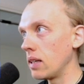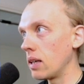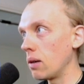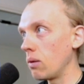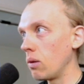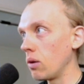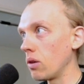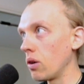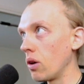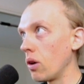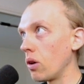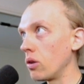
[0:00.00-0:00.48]
I
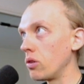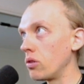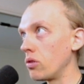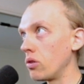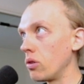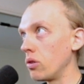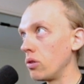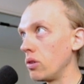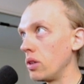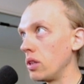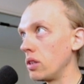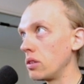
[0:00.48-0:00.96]
will go
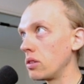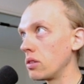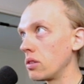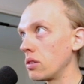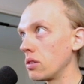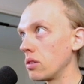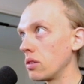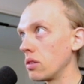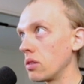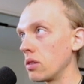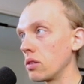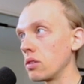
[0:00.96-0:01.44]
through
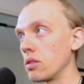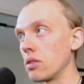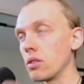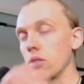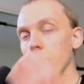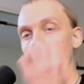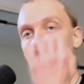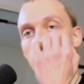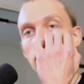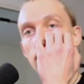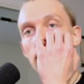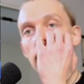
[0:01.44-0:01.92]
this
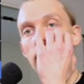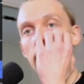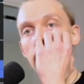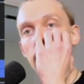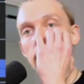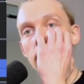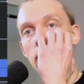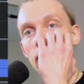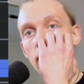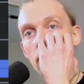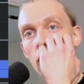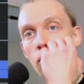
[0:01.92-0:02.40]

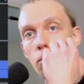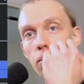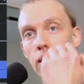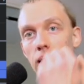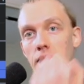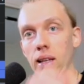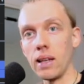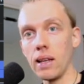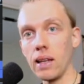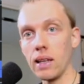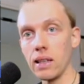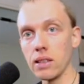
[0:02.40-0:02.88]
like
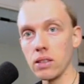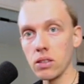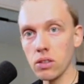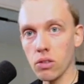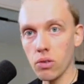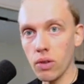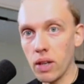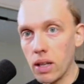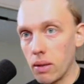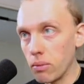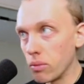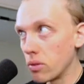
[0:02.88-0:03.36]
completely
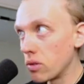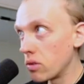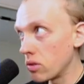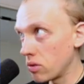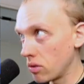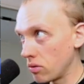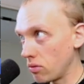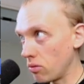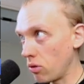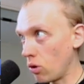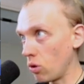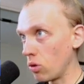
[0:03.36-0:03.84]

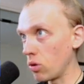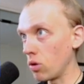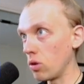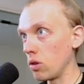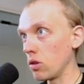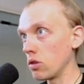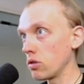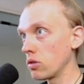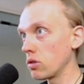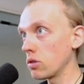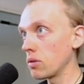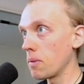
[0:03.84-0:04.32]
screamed
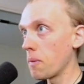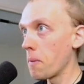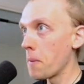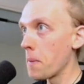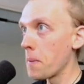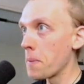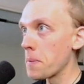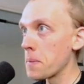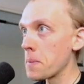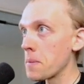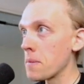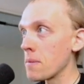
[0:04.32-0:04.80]
vocals,
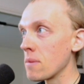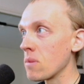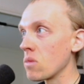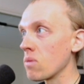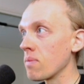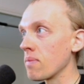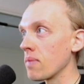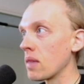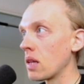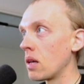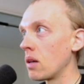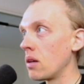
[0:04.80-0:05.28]

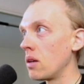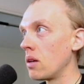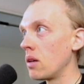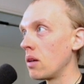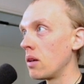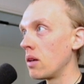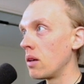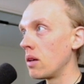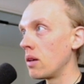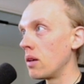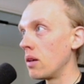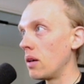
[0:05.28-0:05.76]

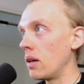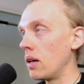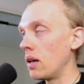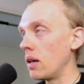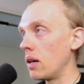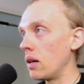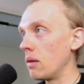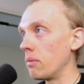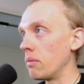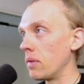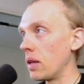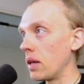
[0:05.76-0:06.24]

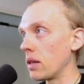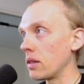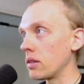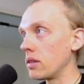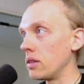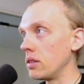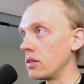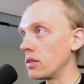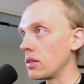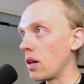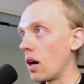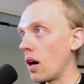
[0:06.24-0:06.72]
like
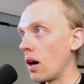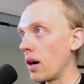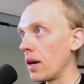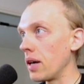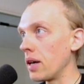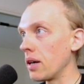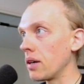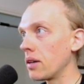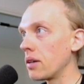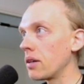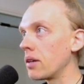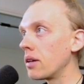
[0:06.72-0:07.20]
this
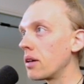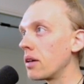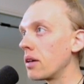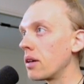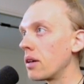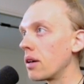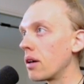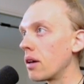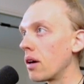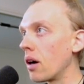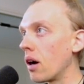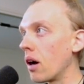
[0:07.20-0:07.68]
high
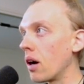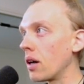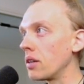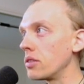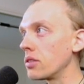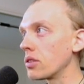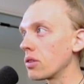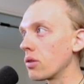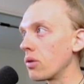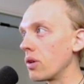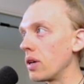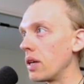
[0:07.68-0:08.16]

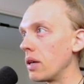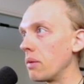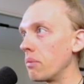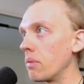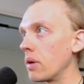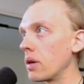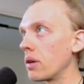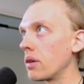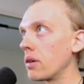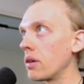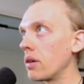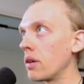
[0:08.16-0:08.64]

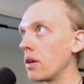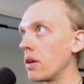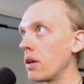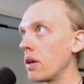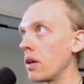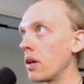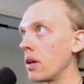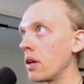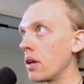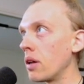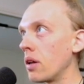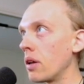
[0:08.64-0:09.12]
scream,
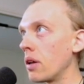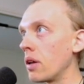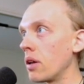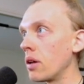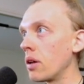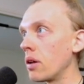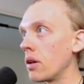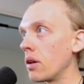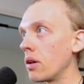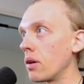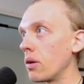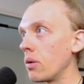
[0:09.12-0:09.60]

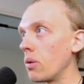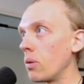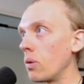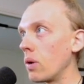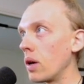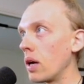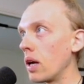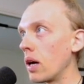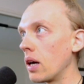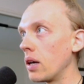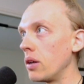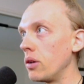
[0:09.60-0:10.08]

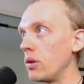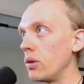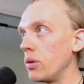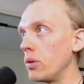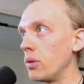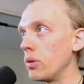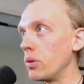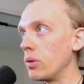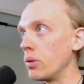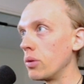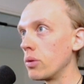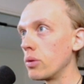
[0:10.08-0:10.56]
what I
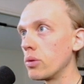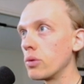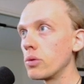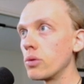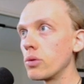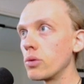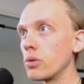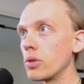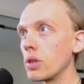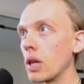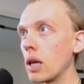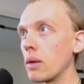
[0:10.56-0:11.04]
do
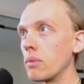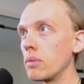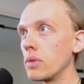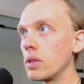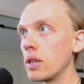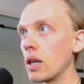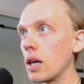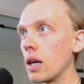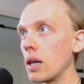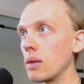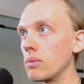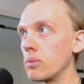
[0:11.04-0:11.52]

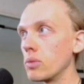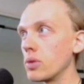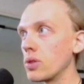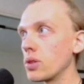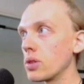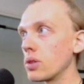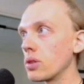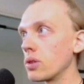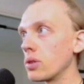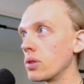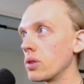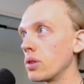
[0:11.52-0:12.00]
sometimes.